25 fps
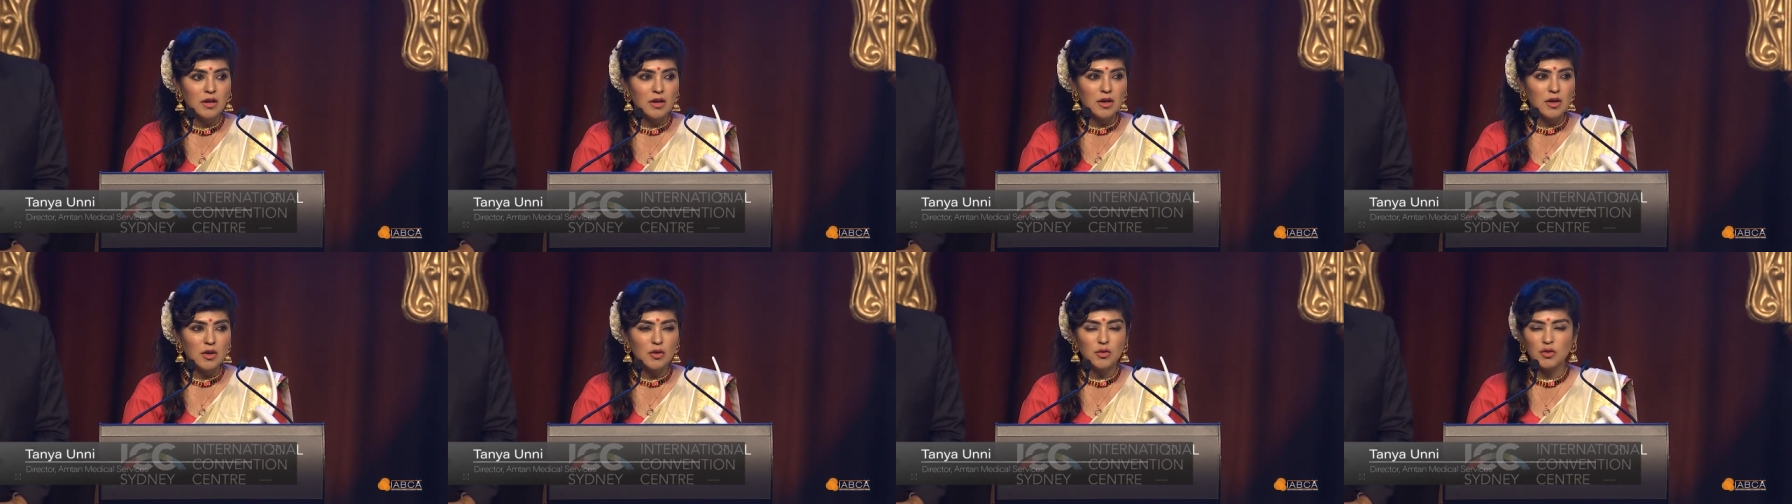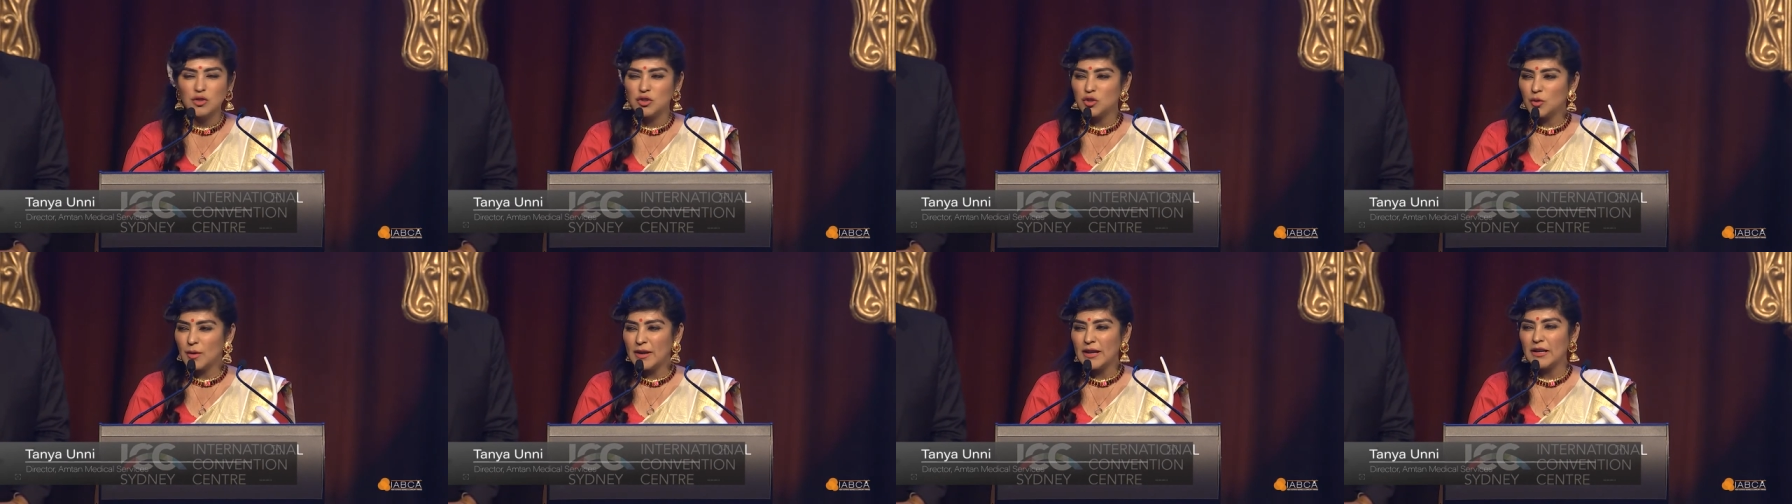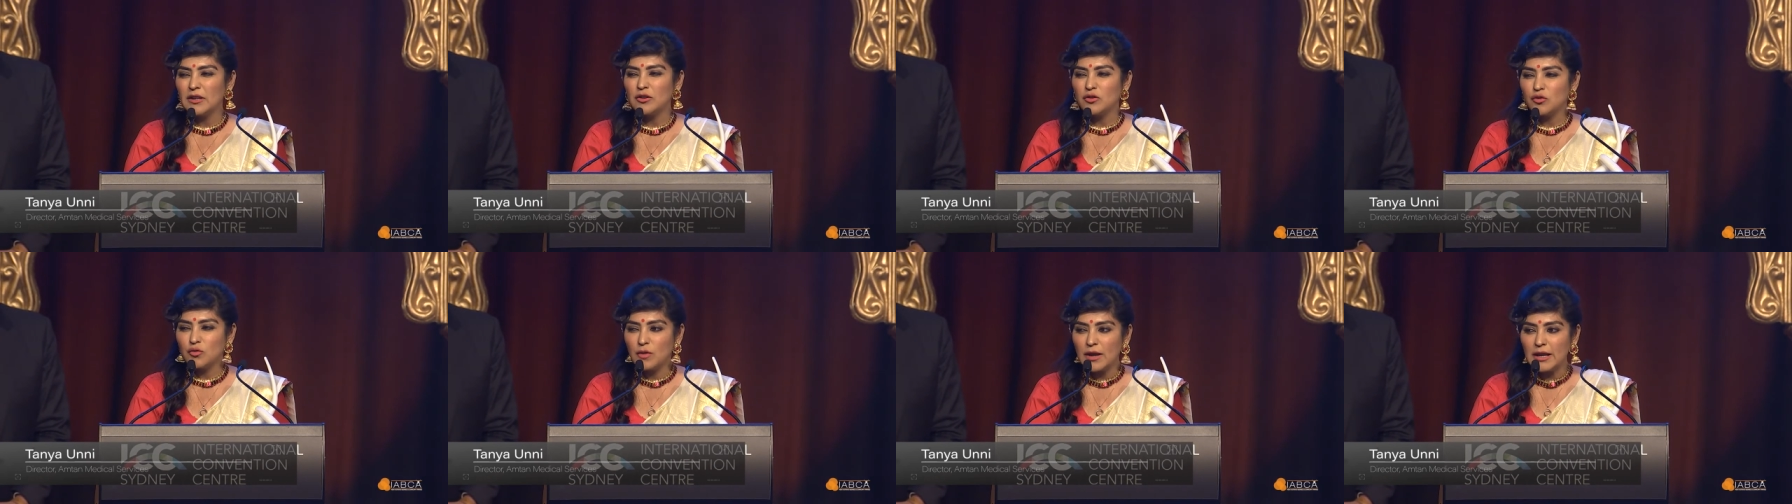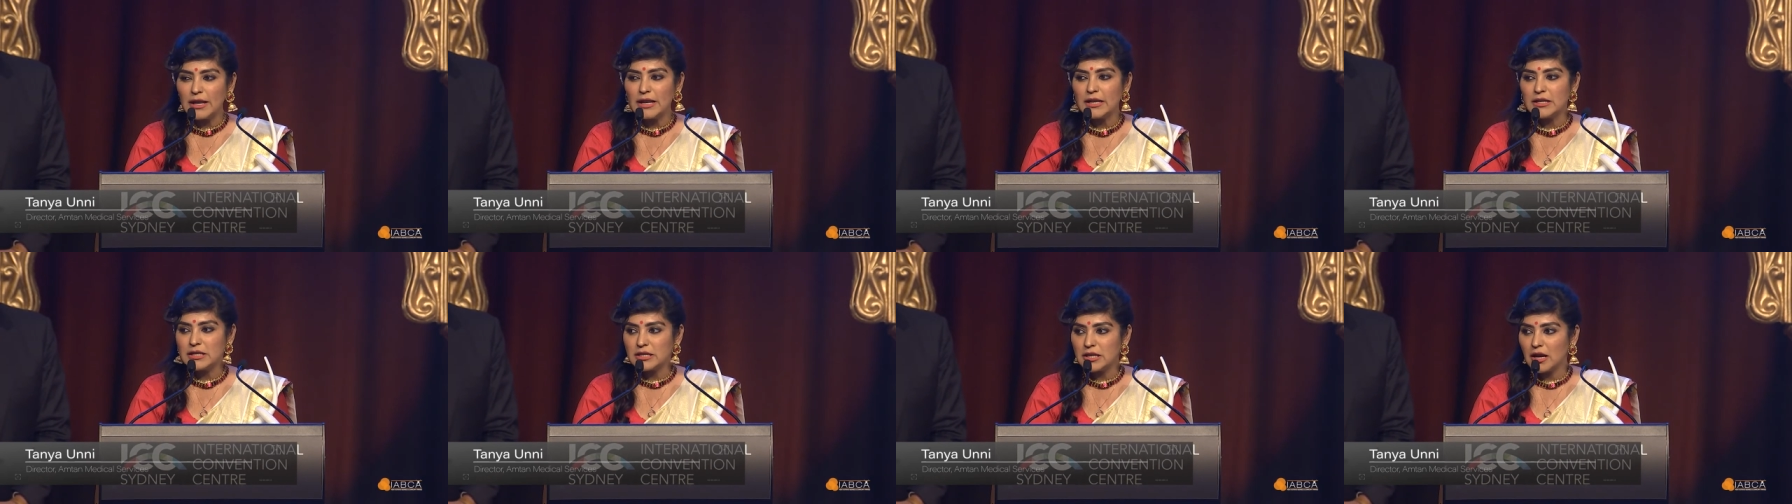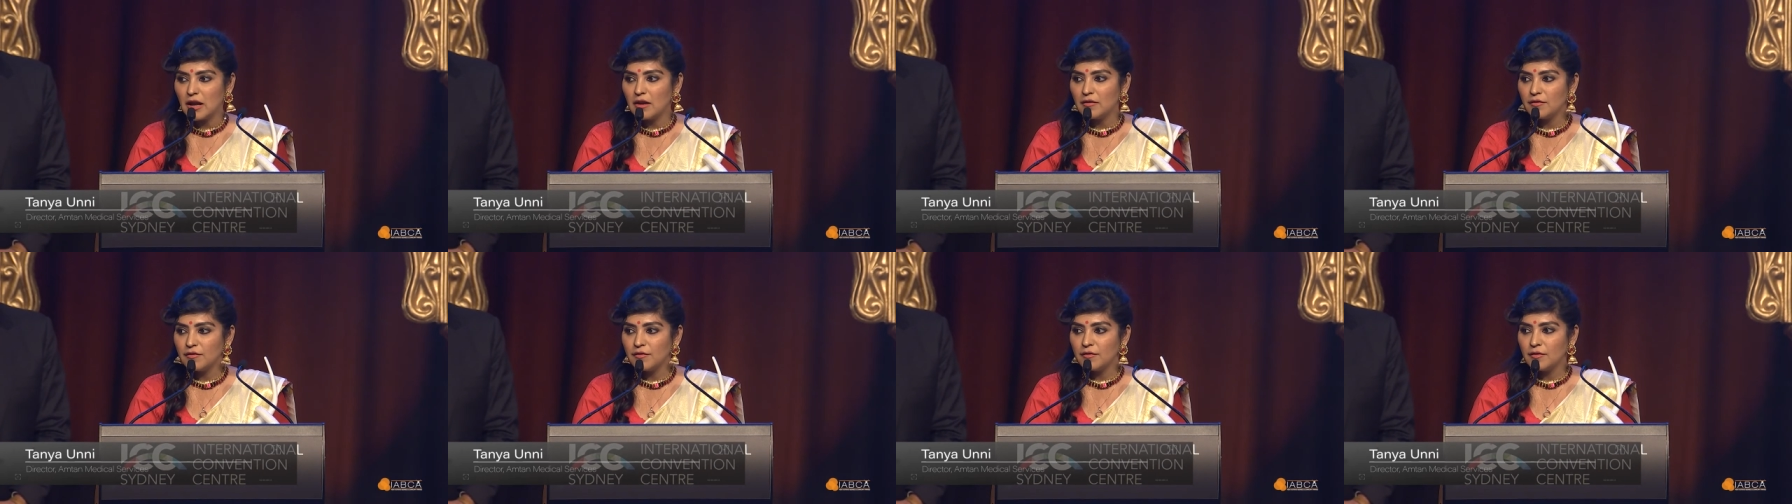who's doing it really
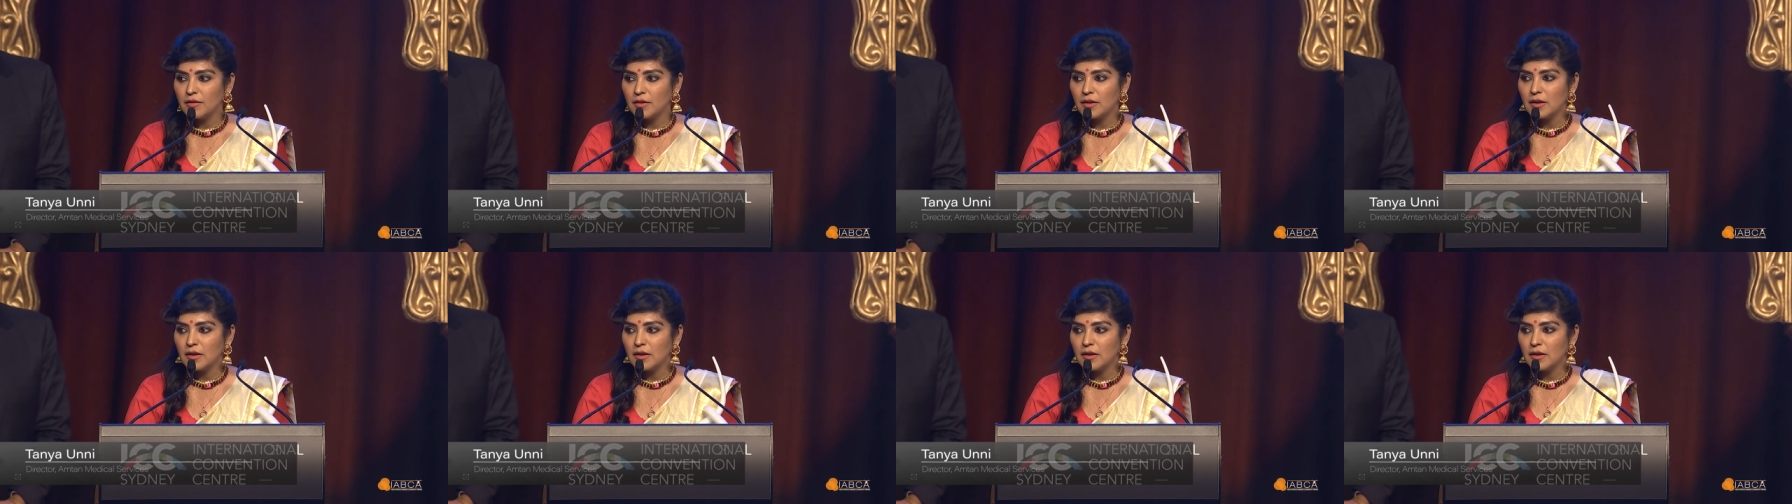tough.